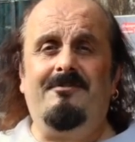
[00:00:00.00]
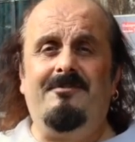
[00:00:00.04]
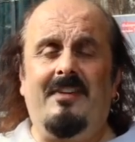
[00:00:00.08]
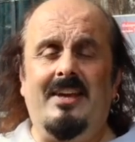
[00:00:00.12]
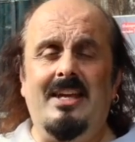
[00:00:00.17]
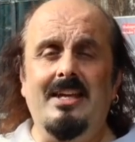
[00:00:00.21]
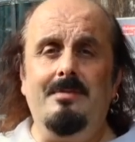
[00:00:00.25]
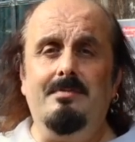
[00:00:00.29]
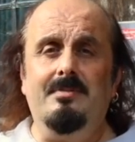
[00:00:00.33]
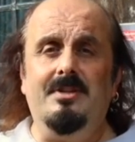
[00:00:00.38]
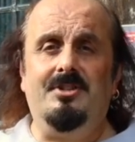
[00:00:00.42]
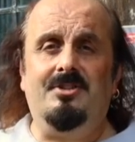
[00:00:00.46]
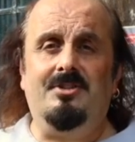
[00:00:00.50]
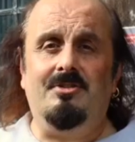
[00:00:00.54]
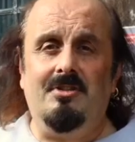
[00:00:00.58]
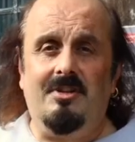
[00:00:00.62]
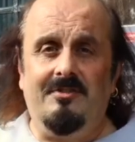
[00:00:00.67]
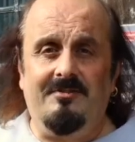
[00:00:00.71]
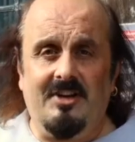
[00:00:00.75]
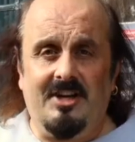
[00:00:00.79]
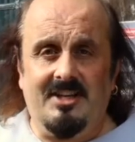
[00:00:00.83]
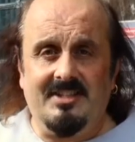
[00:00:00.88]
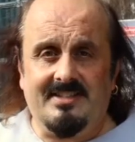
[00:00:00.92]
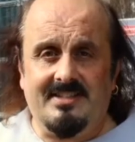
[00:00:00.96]
famous
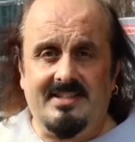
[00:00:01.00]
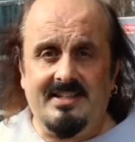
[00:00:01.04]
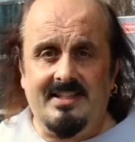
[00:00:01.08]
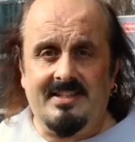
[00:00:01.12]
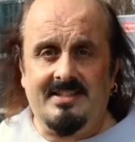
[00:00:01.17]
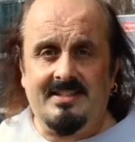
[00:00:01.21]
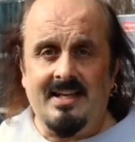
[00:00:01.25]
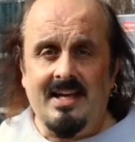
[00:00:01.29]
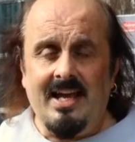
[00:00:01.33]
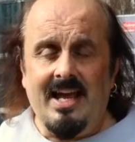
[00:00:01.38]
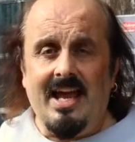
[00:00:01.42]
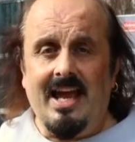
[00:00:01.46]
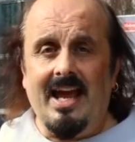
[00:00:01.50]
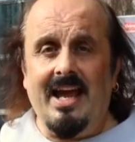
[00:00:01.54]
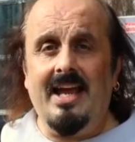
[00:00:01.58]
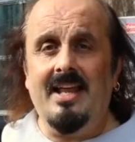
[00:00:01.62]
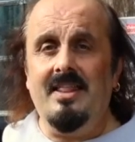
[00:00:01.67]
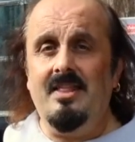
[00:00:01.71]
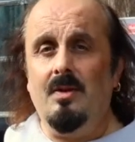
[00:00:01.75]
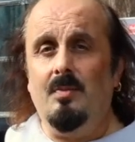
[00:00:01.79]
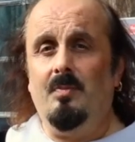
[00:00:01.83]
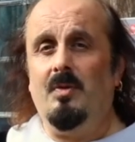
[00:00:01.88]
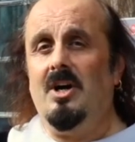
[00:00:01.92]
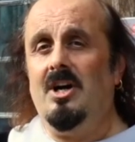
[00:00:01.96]
universities
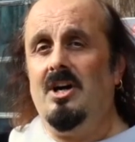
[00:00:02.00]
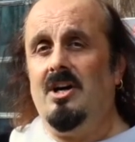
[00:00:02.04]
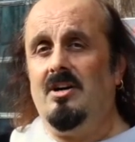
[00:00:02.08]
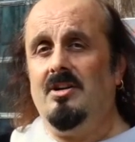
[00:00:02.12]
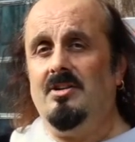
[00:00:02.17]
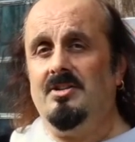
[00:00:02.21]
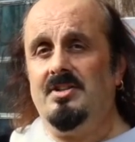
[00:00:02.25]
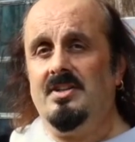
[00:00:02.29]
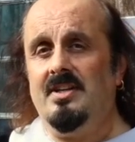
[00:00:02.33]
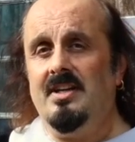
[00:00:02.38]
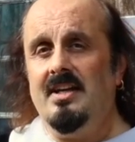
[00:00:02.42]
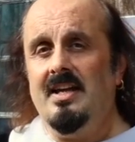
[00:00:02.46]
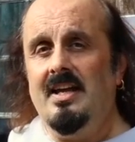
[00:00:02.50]
in the world.